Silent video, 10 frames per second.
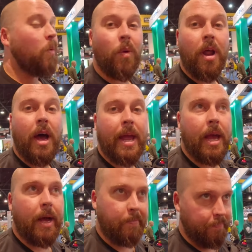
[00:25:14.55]
When I
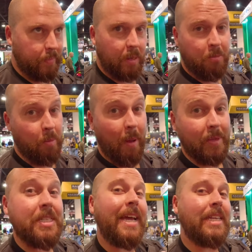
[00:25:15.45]
um, put my
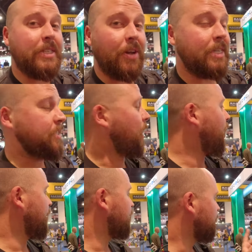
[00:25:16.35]
Mercedes on its
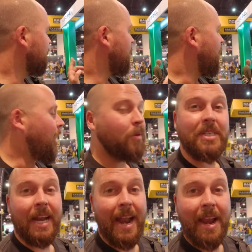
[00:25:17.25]
side, I
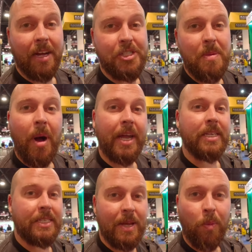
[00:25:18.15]
was in an NRG
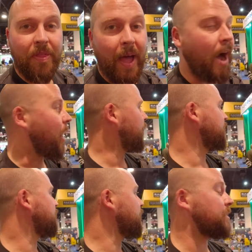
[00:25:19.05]
bucket seat with their
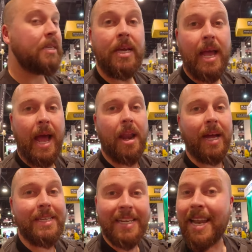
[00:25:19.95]
harnesses and
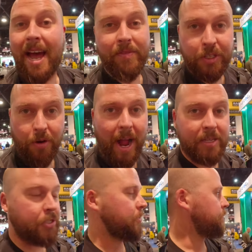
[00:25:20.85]
I didn't have a
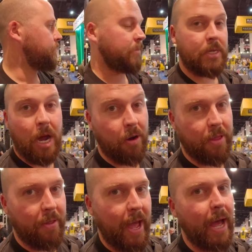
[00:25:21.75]
scratch. The car, on
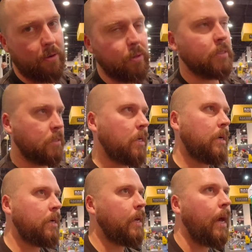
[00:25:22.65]
the other hand, was,
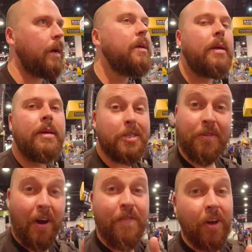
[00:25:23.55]
uh, yeah, it was
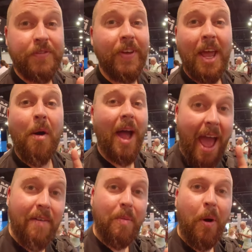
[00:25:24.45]
the very first video I
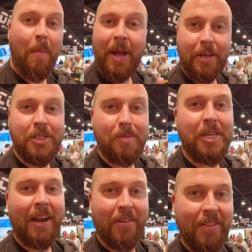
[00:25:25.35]
ever put on my YouTube channel.